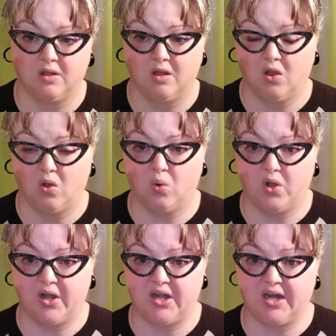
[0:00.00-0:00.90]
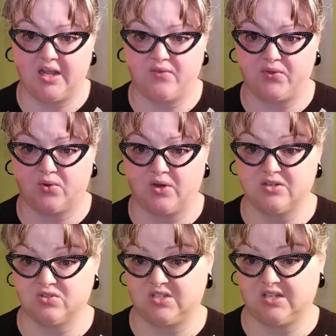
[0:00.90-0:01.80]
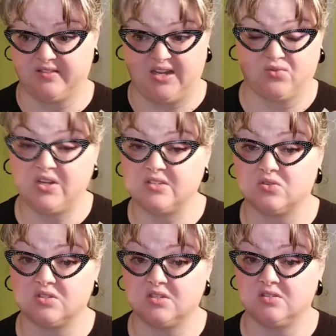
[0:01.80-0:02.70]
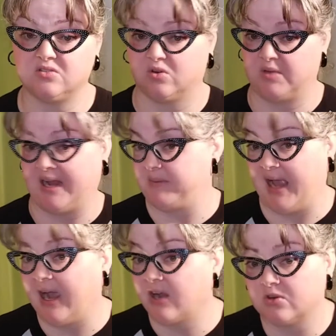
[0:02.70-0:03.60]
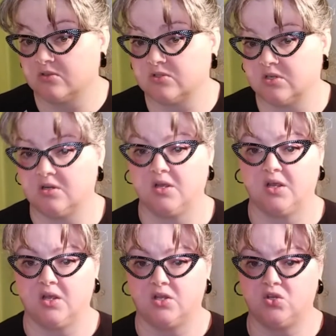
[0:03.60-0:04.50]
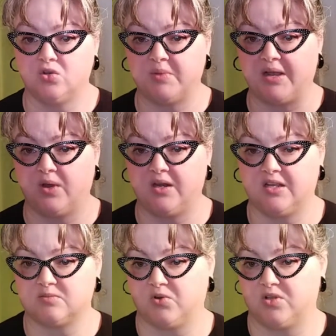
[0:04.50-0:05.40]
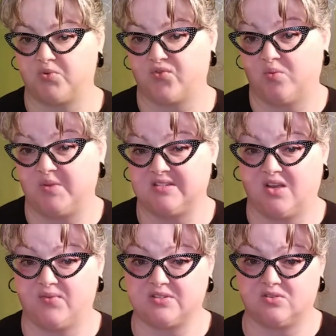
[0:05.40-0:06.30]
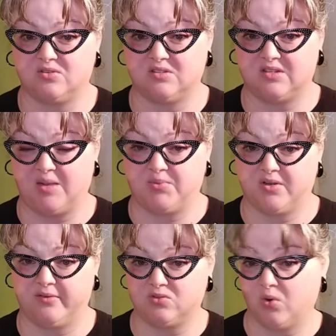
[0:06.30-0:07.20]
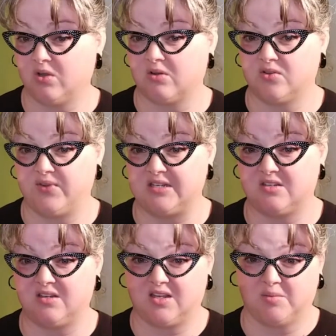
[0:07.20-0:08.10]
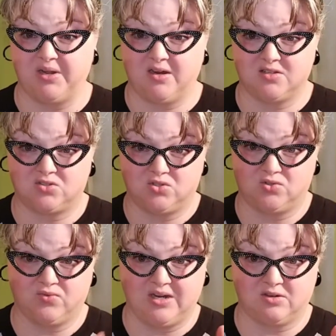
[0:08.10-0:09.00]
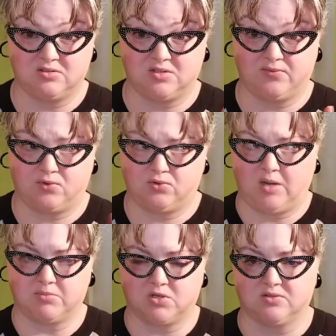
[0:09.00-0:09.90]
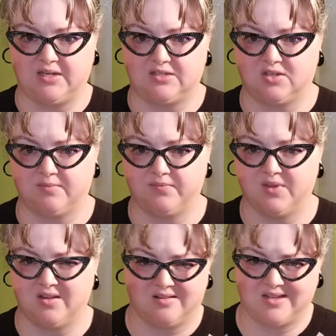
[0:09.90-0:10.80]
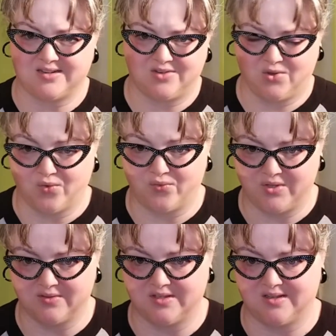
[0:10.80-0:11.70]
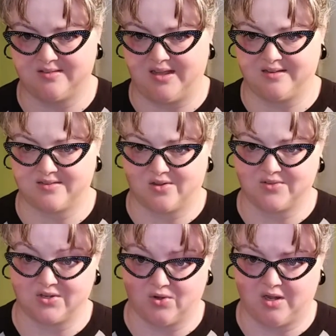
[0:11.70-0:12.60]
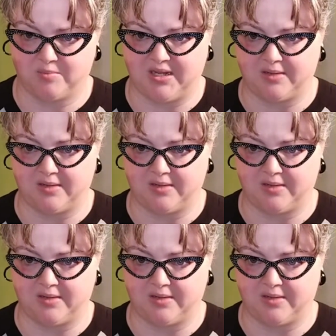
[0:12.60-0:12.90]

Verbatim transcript: Or if you're interested in land resources or agriculture, you might want to explore the performance of a certain type of soil cultivation and compare it to records of crop cultivation. There's actually a whole field that does that. It's called agronomy.